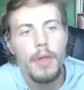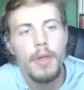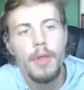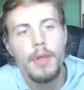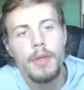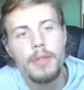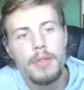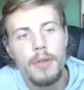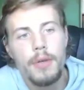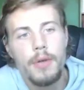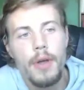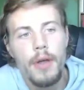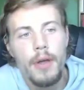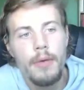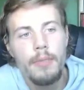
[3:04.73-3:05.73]

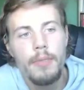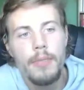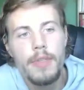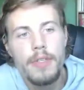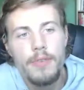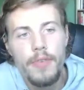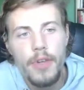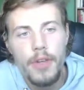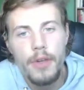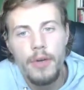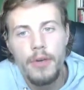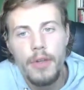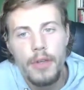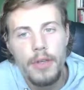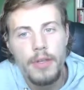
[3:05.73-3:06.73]
So this video
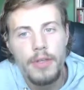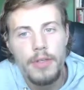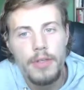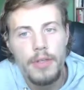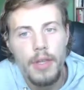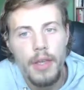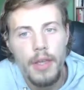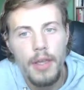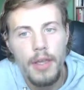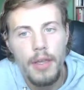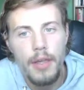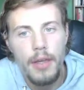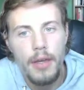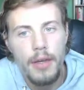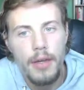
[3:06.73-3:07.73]
is
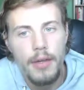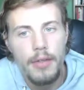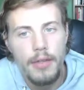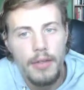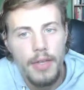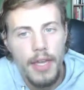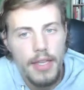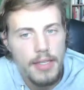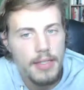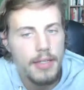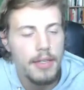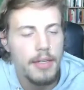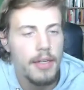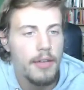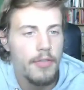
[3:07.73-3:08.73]
a case
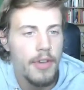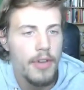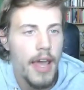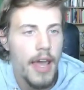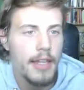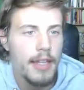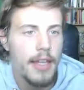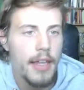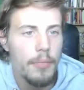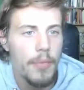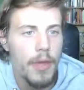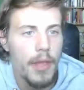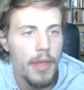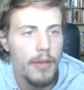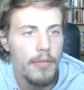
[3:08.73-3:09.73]
study of an ad
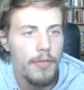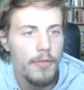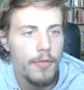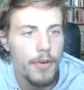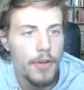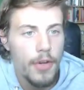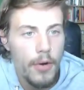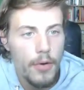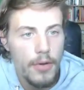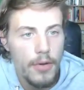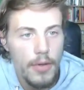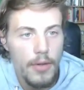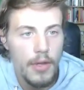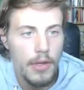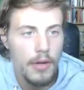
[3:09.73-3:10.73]
campaign for Coke
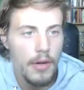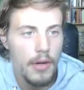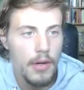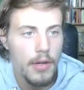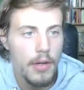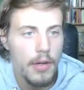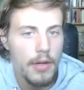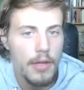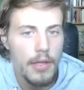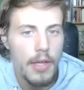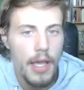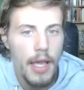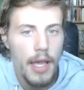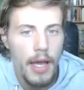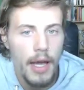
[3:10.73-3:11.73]
in Hong Kong,
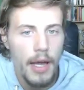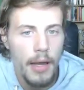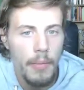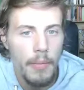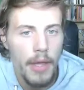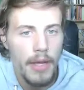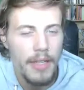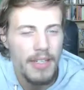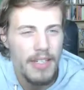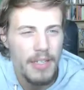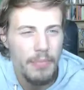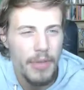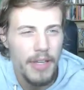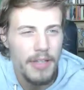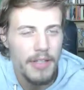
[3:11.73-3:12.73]
and it
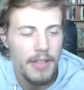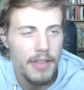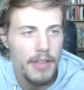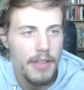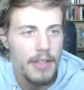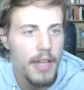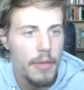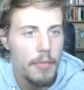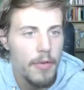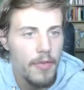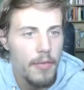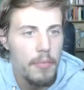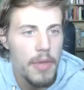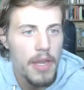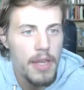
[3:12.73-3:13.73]
displays the type of
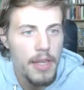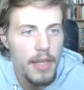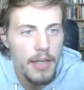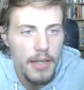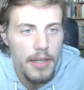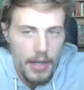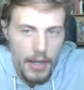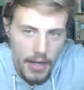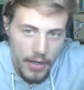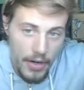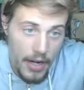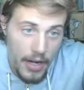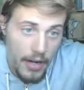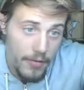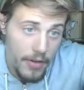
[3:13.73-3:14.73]
immediate
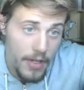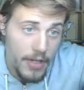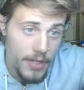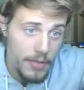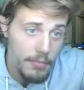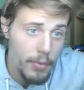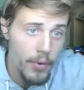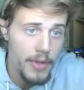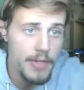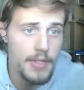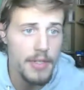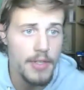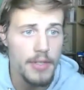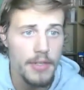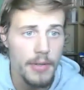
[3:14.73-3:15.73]
gratification point
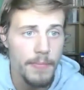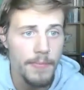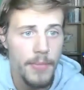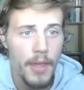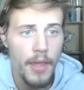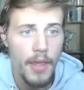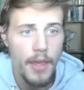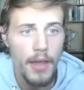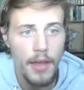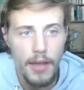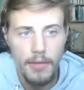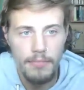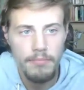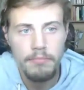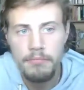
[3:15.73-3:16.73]
system.
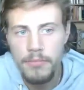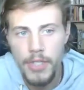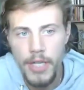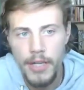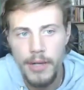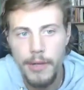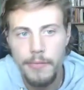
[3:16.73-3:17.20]
Check it out.